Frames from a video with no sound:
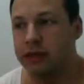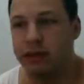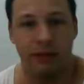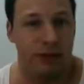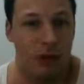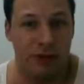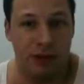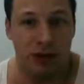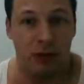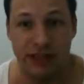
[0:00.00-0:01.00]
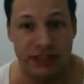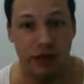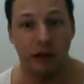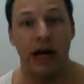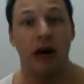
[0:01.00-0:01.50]
the Pokemon Go is
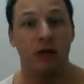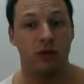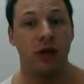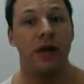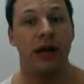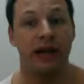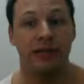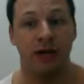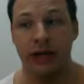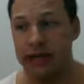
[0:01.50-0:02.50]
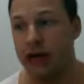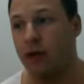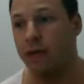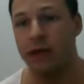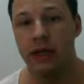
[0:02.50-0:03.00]
not out where I live right now.